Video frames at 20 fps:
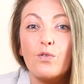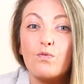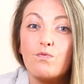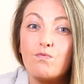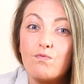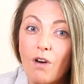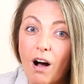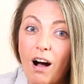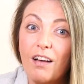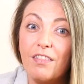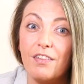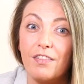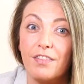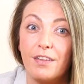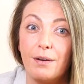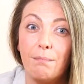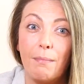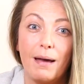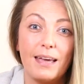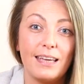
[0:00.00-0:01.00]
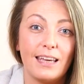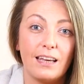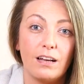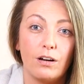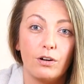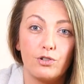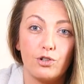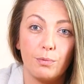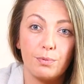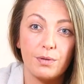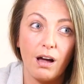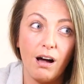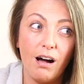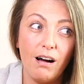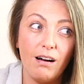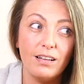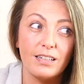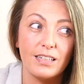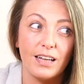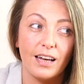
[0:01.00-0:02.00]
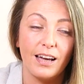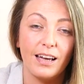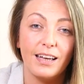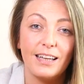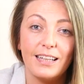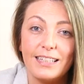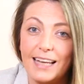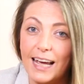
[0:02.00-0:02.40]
rather than making our jobs harder